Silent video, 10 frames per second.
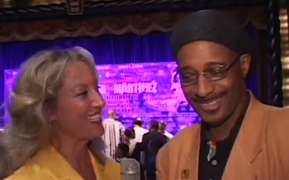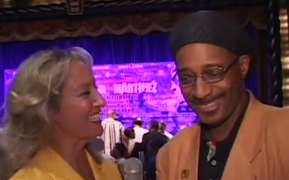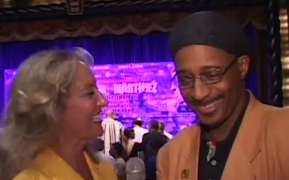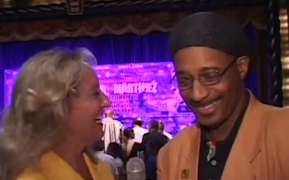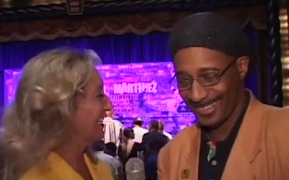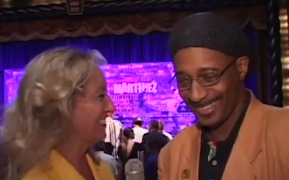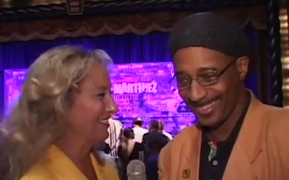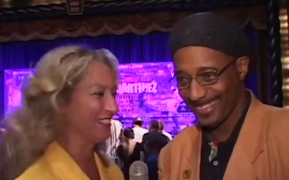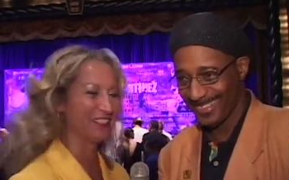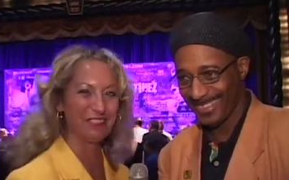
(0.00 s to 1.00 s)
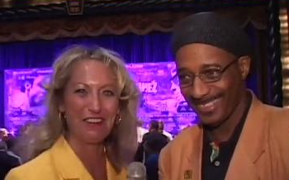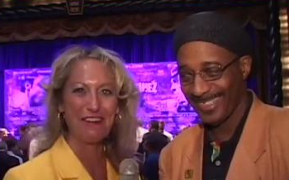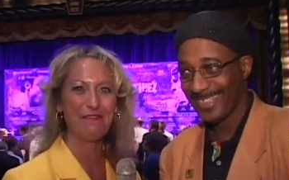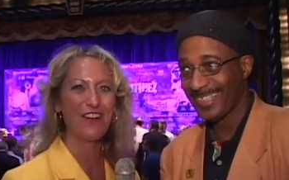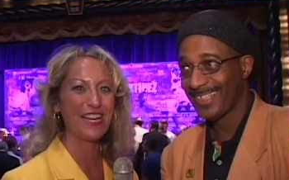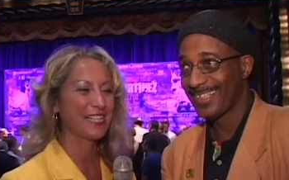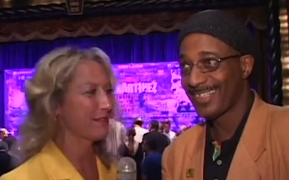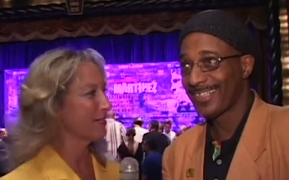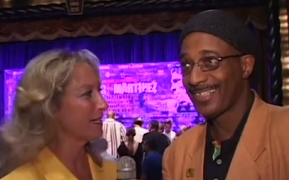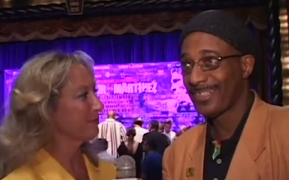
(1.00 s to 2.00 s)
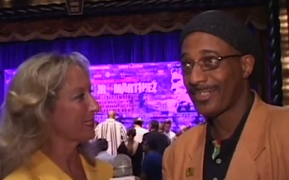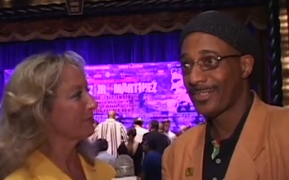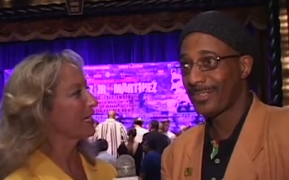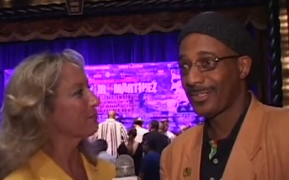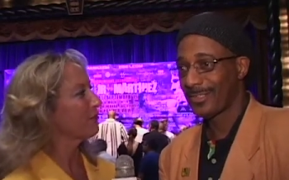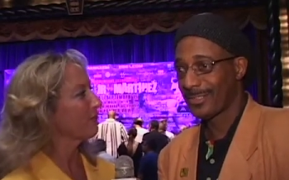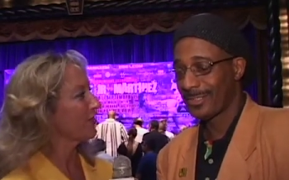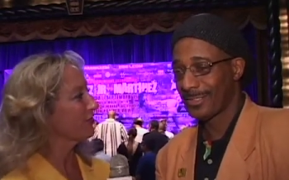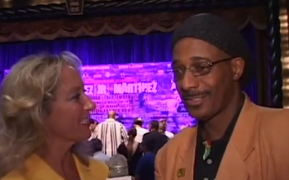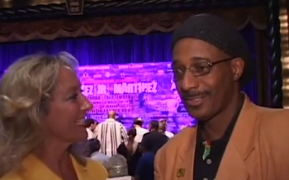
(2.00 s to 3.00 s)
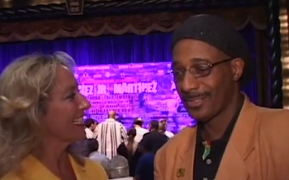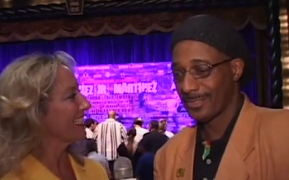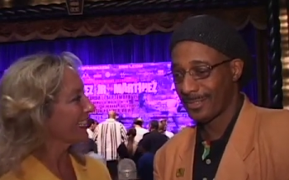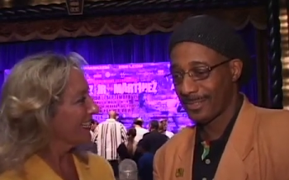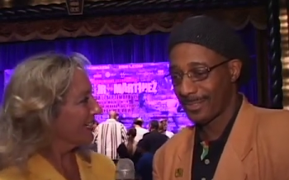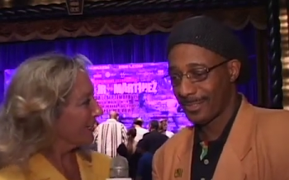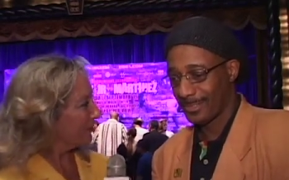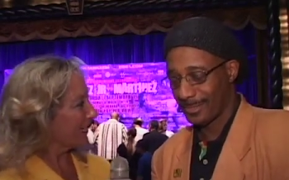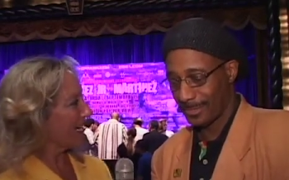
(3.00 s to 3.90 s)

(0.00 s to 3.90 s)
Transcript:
Speaker 1: another great fight coming up September 15th. We